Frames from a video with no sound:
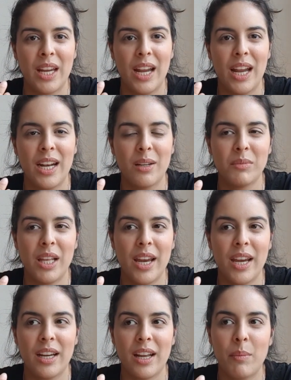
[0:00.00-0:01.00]
And I'm
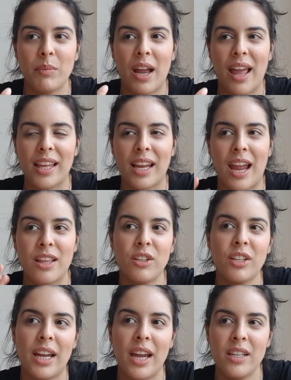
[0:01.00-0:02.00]
like, I
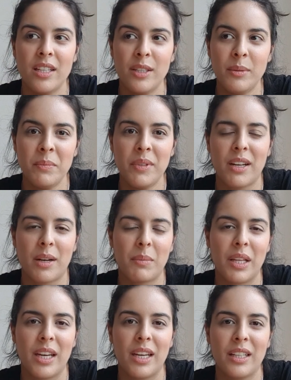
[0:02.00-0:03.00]
look at him and I'm
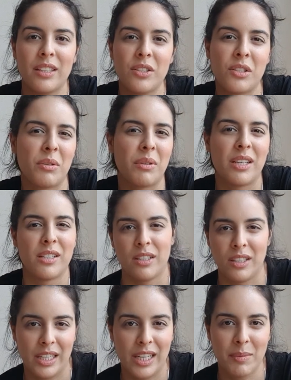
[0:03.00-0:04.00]
like, there's no way he's
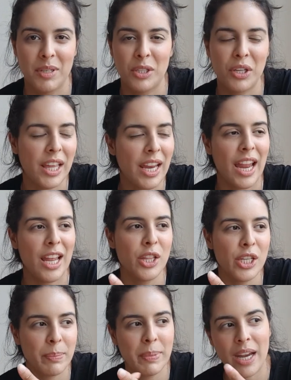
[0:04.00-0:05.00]
looking at me. So like I
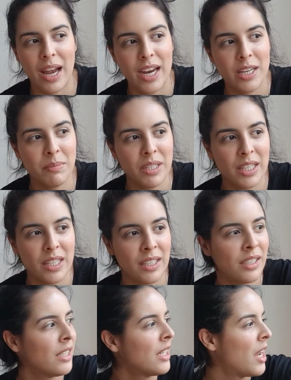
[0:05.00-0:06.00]
look behind me.